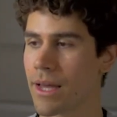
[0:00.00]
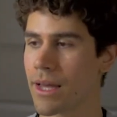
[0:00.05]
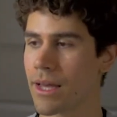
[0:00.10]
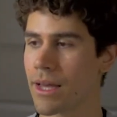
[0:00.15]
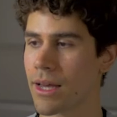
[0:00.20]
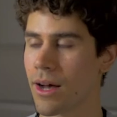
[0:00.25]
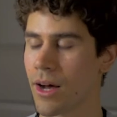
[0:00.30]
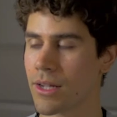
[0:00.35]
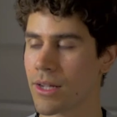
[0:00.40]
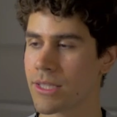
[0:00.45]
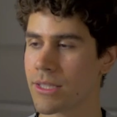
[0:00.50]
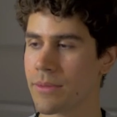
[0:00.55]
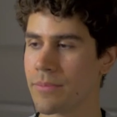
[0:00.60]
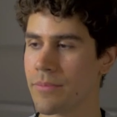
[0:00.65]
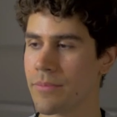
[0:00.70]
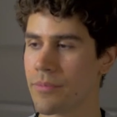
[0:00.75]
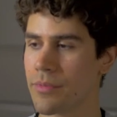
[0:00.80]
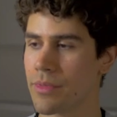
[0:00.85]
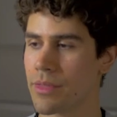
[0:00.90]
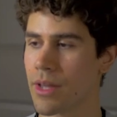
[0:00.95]

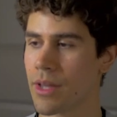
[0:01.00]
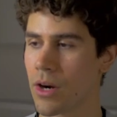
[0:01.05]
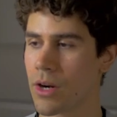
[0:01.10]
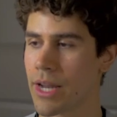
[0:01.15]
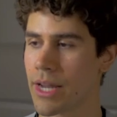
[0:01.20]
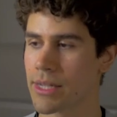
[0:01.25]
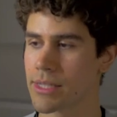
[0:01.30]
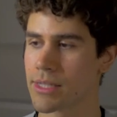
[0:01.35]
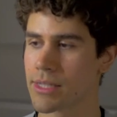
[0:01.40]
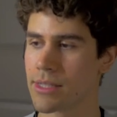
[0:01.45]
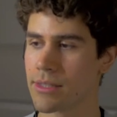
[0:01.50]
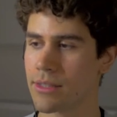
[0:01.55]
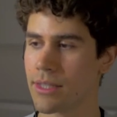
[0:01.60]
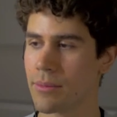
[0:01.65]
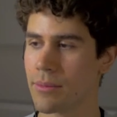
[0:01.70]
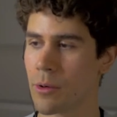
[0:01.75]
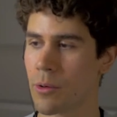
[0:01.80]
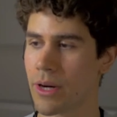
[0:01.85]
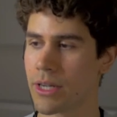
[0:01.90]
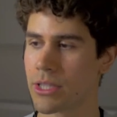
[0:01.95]
Awesome. Our next yeah. deep
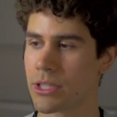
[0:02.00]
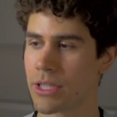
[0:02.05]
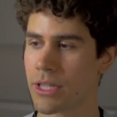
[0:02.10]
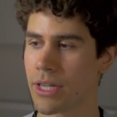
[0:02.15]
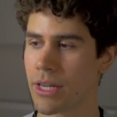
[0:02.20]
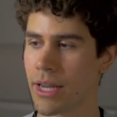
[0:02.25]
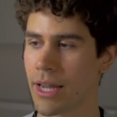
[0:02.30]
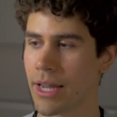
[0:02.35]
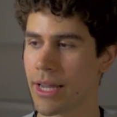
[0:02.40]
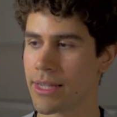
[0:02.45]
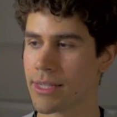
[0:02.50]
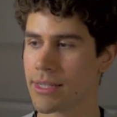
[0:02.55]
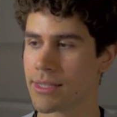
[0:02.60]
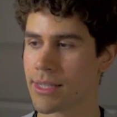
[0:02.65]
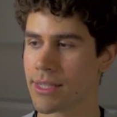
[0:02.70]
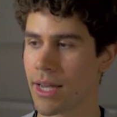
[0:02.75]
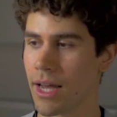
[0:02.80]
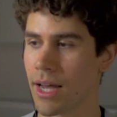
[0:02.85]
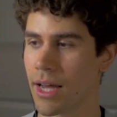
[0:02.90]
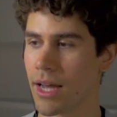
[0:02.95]
question is
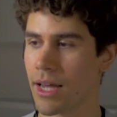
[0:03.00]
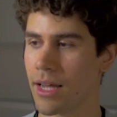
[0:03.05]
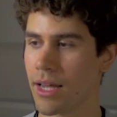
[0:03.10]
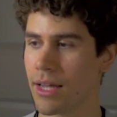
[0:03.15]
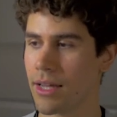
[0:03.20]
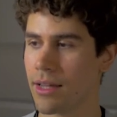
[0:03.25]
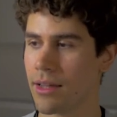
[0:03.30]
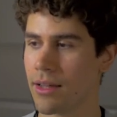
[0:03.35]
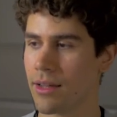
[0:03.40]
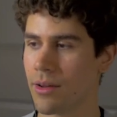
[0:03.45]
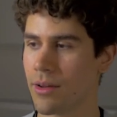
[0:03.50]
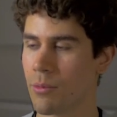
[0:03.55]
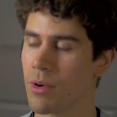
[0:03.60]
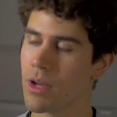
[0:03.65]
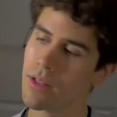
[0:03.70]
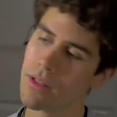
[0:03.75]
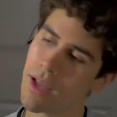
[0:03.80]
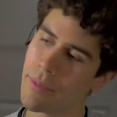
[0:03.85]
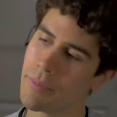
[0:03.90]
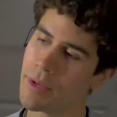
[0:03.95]
uh,
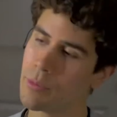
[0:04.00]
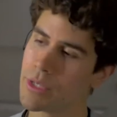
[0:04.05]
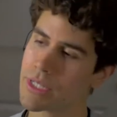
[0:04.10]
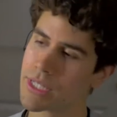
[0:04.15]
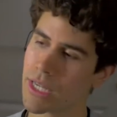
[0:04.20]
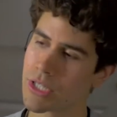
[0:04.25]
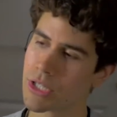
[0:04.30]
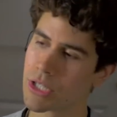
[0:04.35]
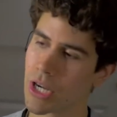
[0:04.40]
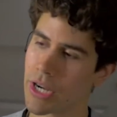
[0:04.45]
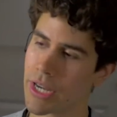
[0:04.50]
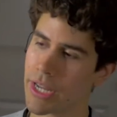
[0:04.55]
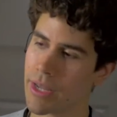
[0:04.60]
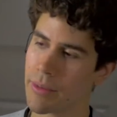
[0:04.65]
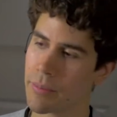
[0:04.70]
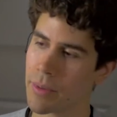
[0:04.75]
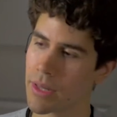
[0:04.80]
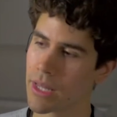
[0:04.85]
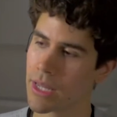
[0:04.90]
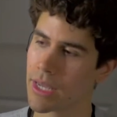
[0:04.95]
well, I mean, we touched on it,
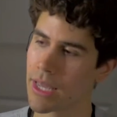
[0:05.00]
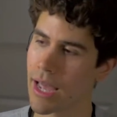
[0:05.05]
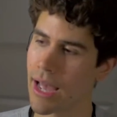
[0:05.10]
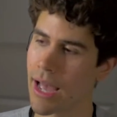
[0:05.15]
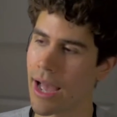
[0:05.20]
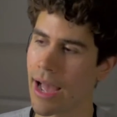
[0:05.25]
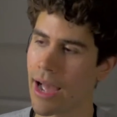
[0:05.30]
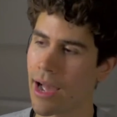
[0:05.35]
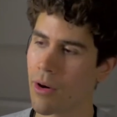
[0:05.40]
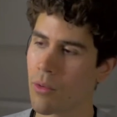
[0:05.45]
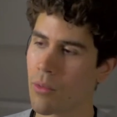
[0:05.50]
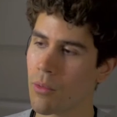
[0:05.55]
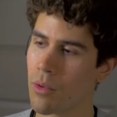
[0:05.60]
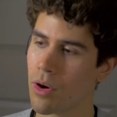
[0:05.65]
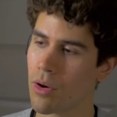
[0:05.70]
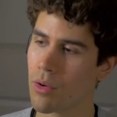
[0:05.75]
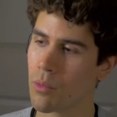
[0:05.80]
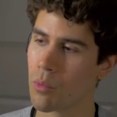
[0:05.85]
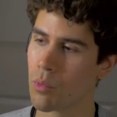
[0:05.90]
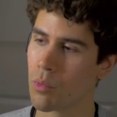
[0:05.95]
but like, how
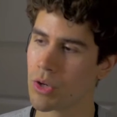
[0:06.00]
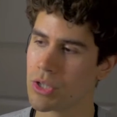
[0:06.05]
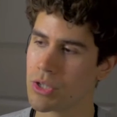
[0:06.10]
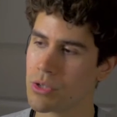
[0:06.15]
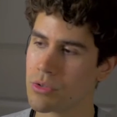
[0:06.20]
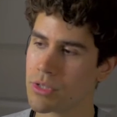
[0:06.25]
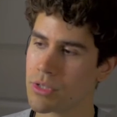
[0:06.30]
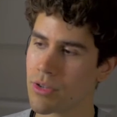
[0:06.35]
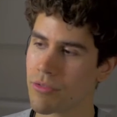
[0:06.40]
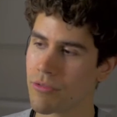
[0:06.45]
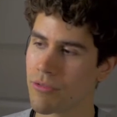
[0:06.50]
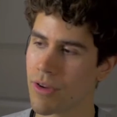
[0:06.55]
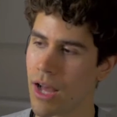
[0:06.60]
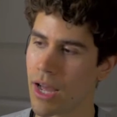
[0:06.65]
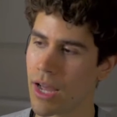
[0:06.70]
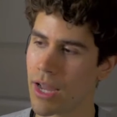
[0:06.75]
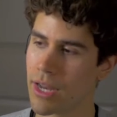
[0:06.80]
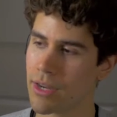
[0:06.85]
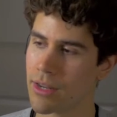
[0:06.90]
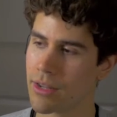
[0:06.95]
would you
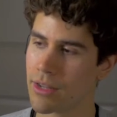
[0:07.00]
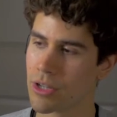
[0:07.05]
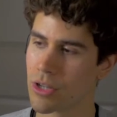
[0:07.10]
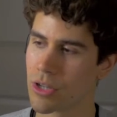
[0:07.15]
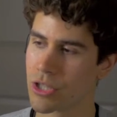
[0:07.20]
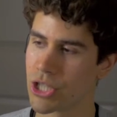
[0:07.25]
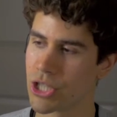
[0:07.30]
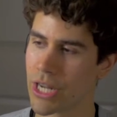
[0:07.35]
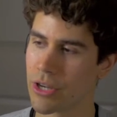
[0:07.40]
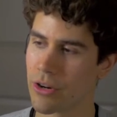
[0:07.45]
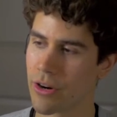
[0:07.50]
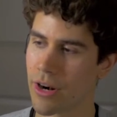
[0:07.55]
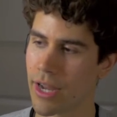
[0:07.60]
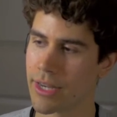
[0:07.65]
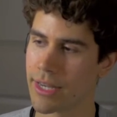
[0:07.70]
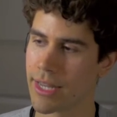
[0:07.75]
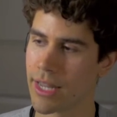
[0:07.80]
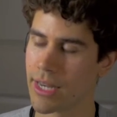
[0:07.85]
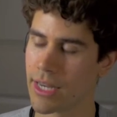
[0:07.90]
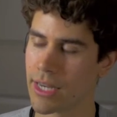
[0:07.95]
define your gender
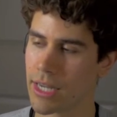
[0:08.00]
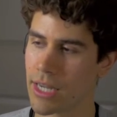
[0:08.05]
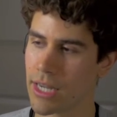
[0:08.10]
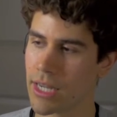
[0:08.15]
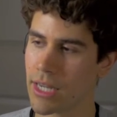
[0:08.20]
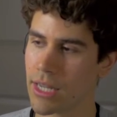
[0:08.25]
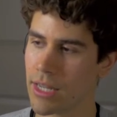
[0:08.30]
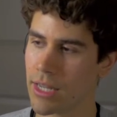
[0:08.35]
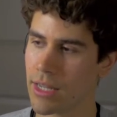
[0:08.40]
identity?